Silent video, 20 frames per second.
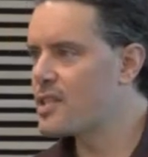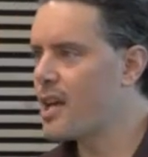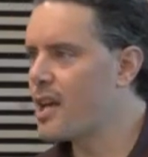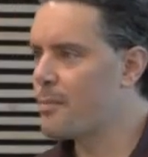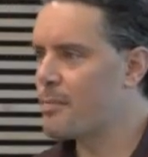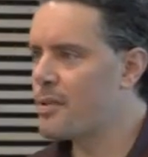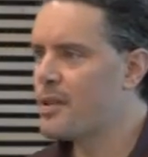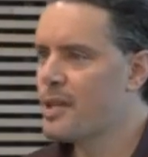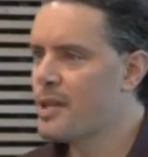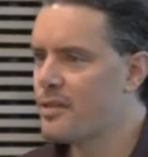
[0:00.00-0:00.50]

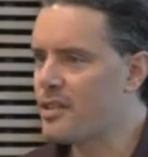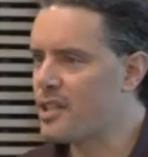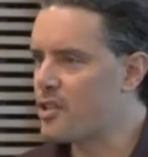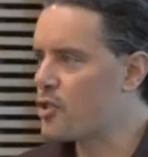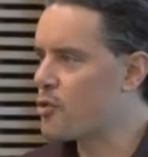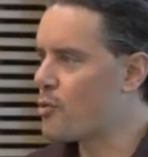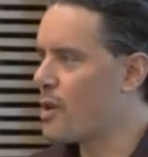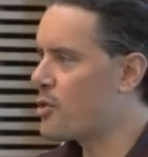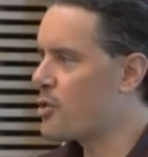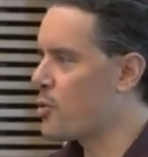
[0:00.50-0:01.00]
up this
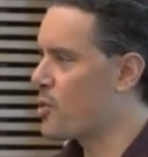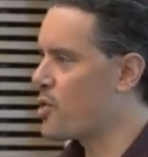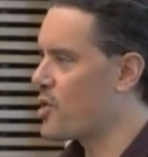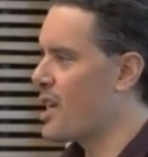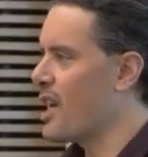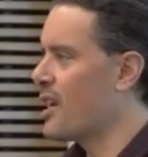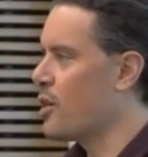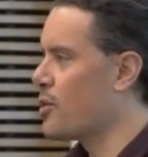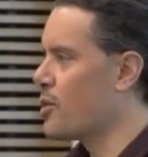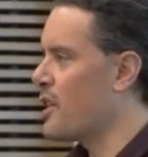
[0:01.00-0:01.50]
structure
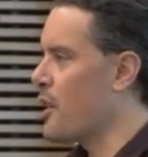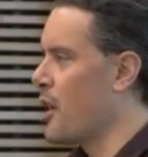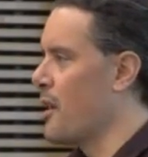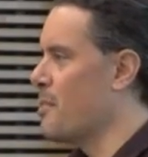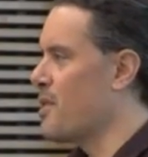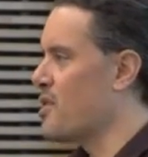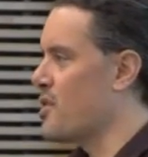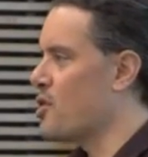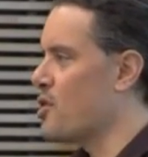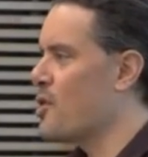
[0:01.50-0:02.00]
style
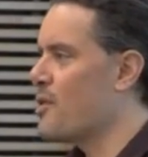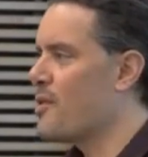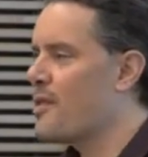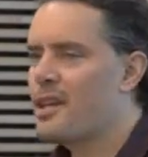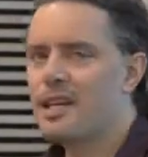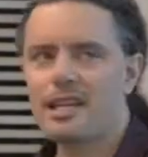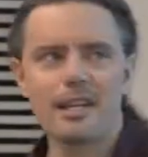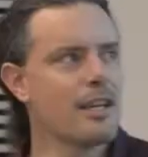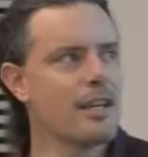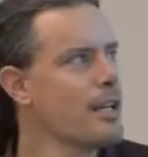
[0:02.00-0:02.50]
decomposition
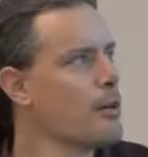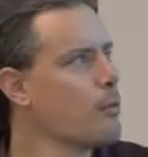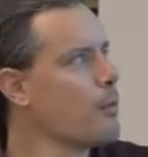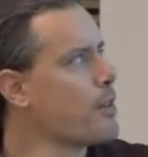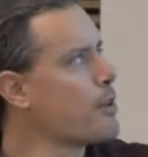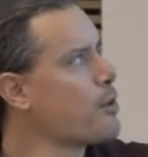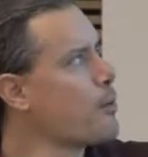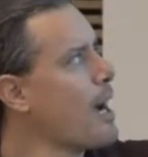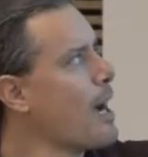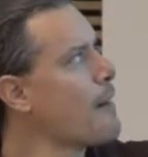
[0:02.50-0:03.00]
thing
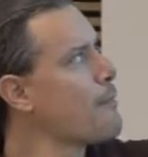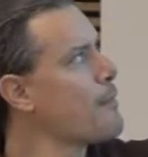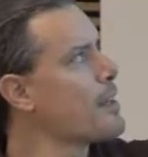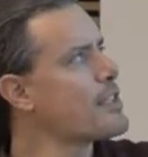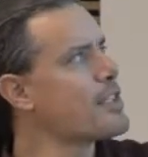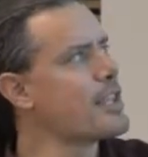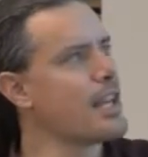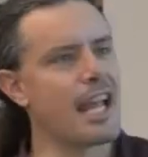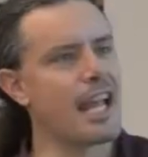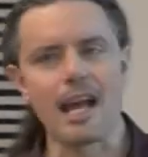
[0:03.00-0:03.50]
with
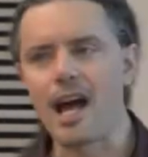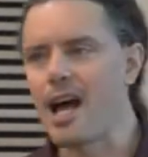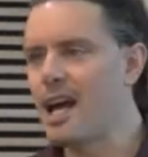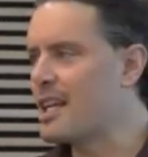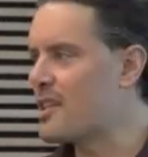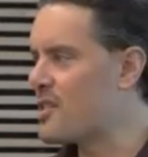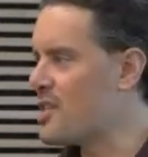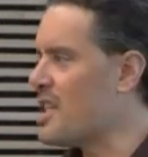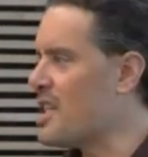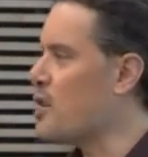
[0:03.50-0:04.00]
graphics and AI
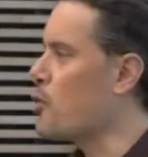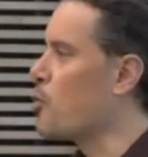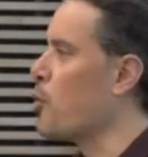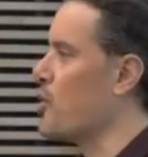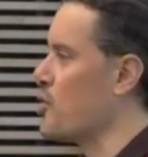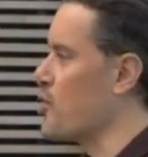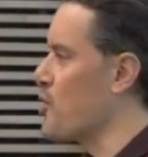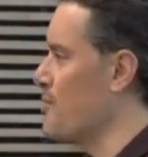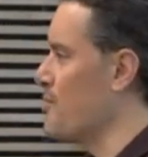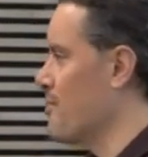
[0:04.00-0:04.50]
as
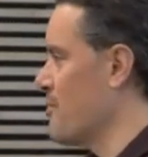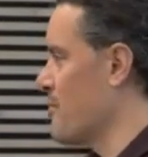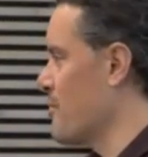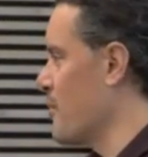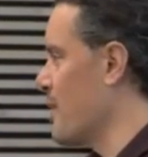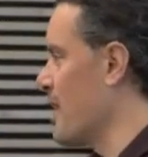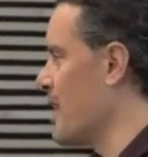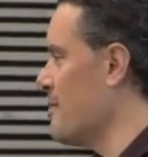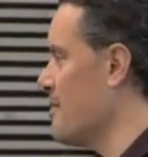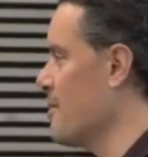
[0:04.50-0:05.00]
equals,
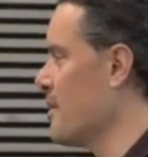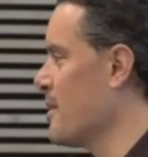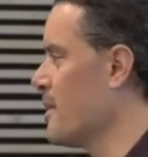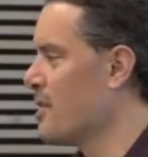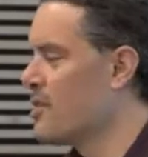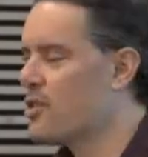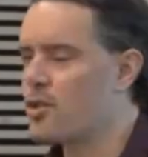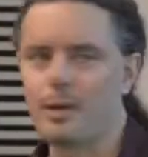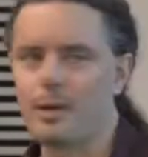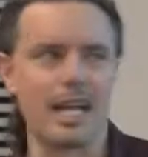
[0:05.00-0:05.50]
right?
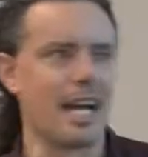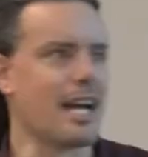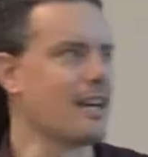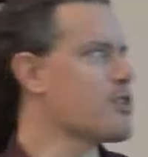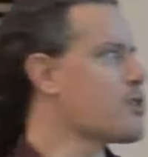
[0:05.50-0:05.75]
So he has